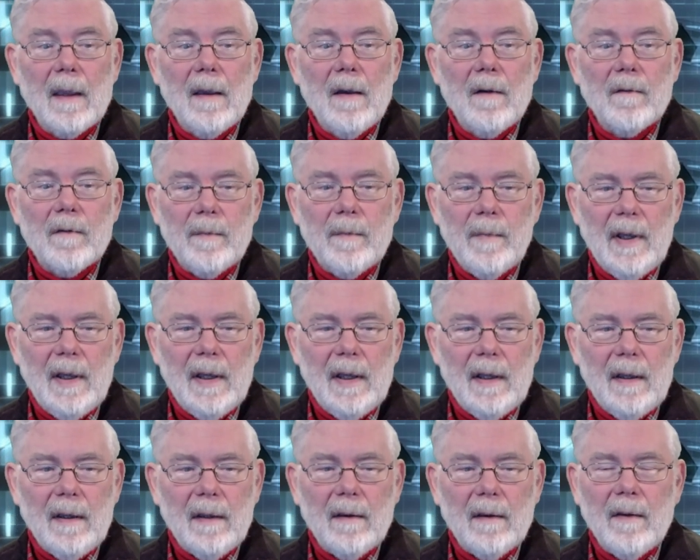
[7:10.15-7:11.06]
For
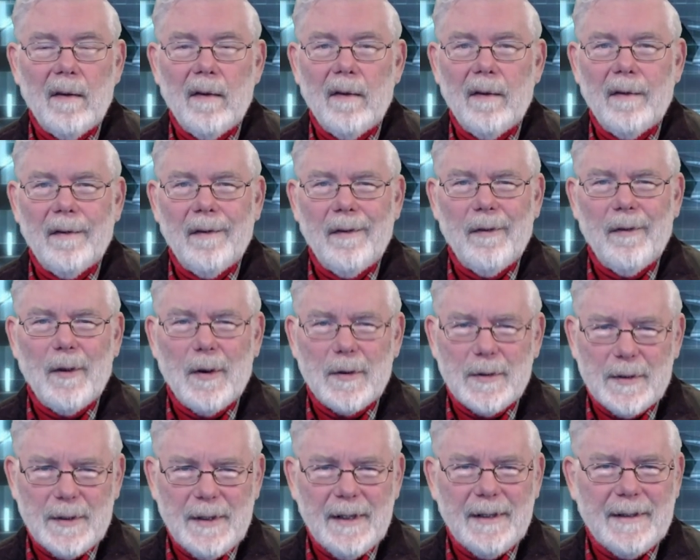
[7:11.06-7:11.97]
me,
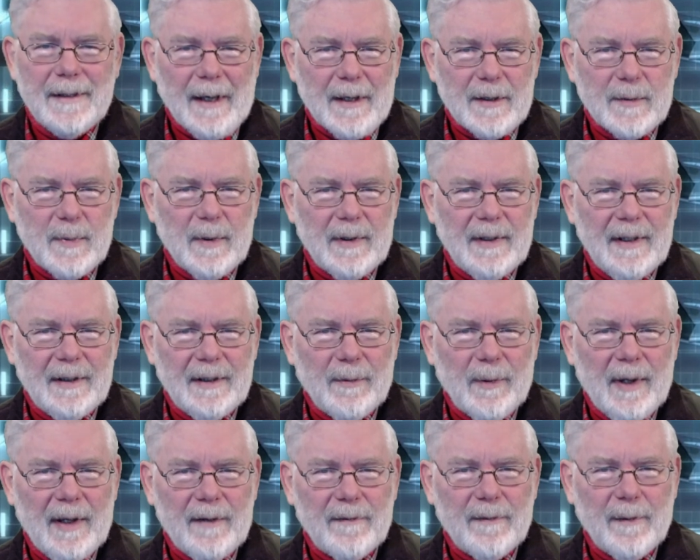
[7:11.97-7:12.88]
those details would need to
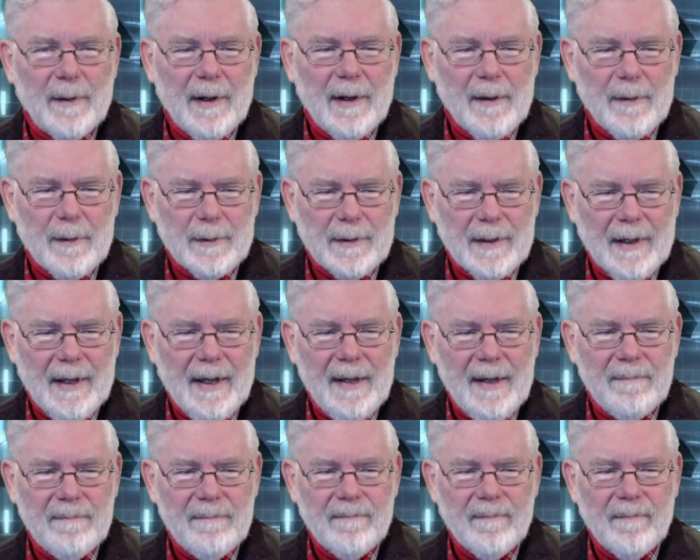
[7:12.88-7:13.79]
wait for another
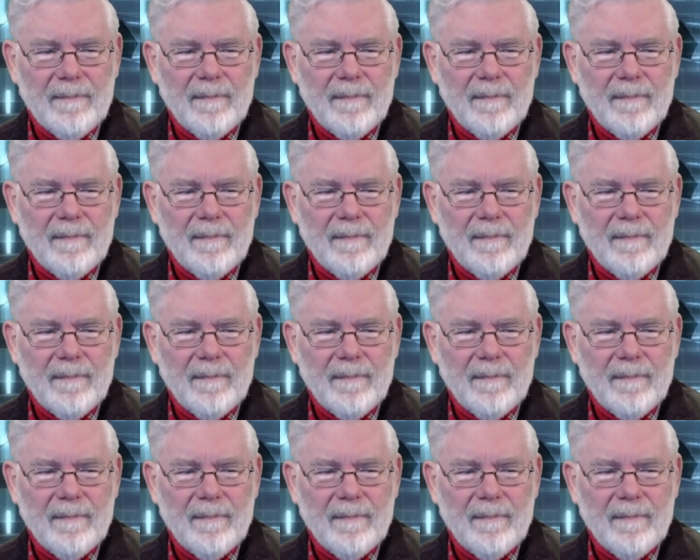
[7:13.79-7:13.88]
time.